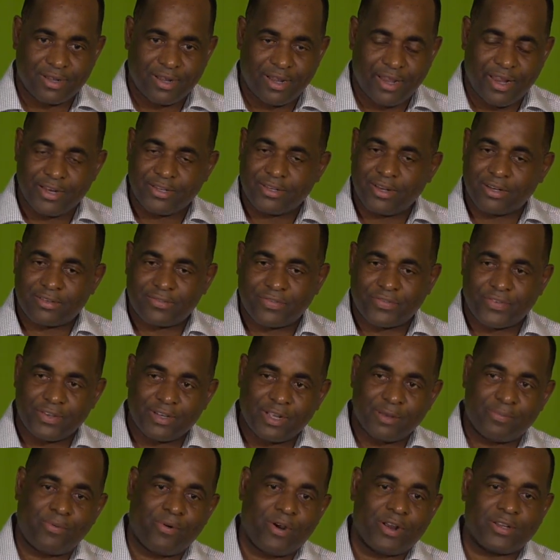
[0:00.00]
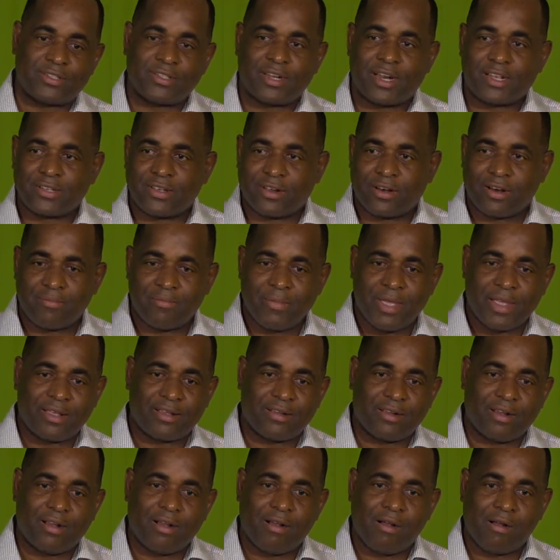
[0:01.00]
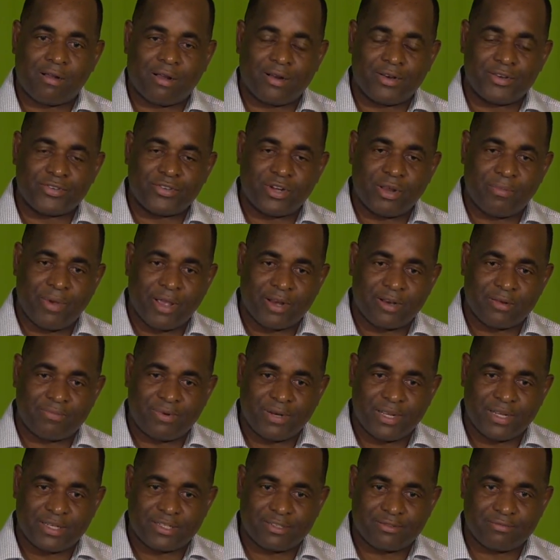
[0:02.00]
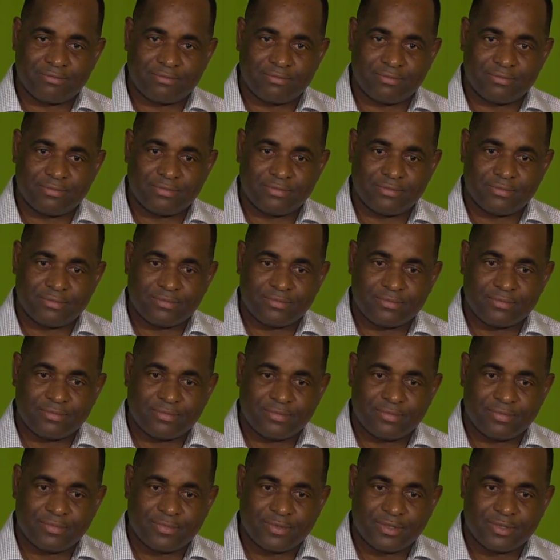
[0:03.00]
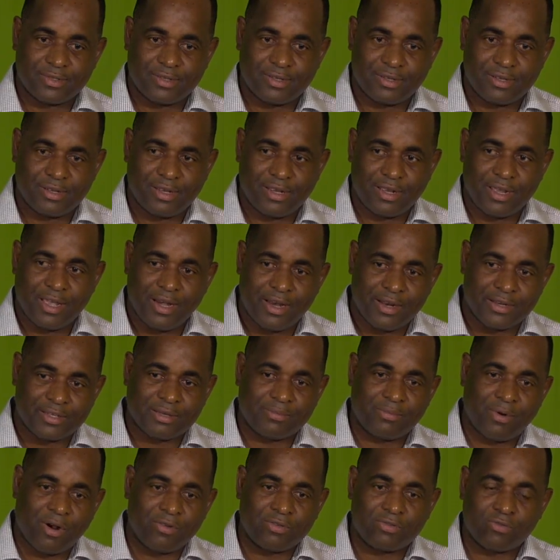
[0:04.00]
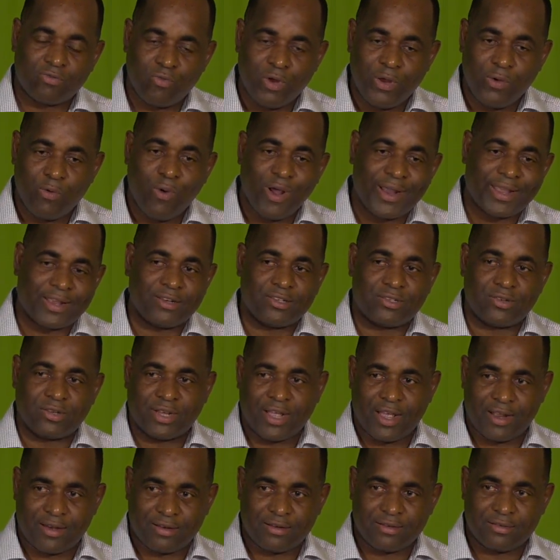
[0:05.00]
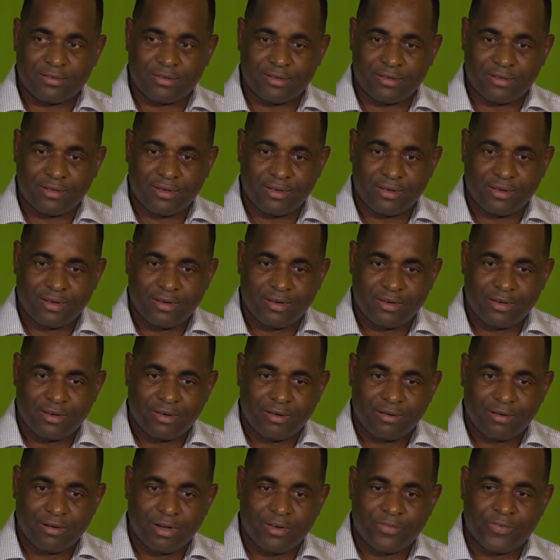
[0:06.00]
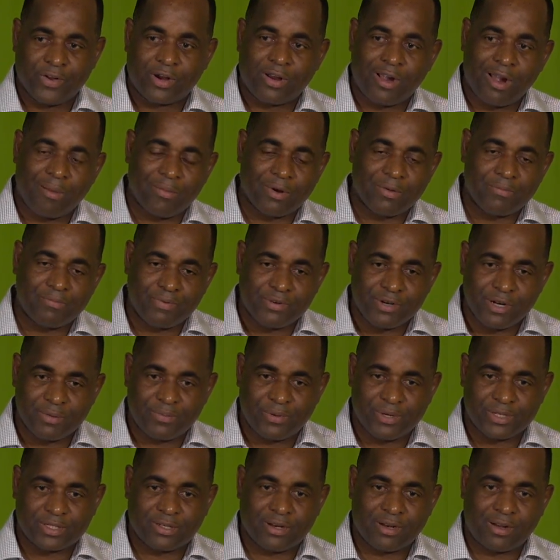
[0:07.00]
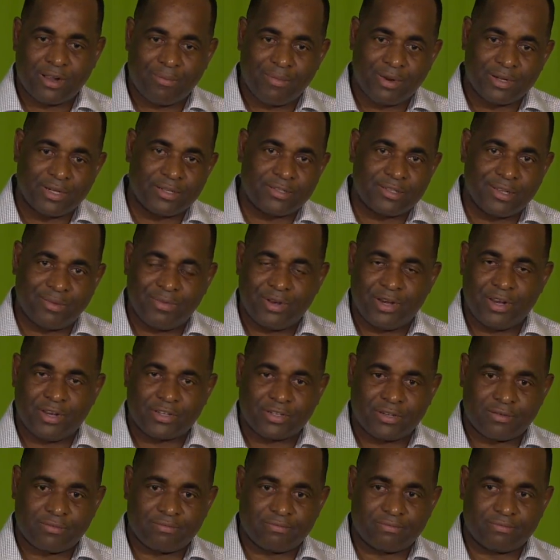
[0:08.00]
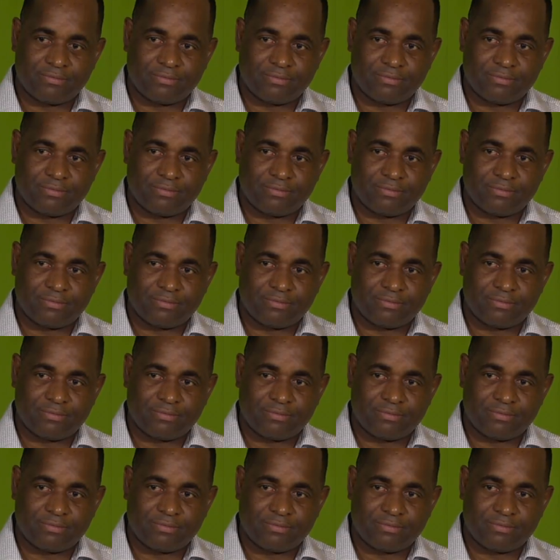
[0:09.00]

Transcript: It is not finger pointing that's going to make our country a better place. It is about we working together with a common purpose and a common determination.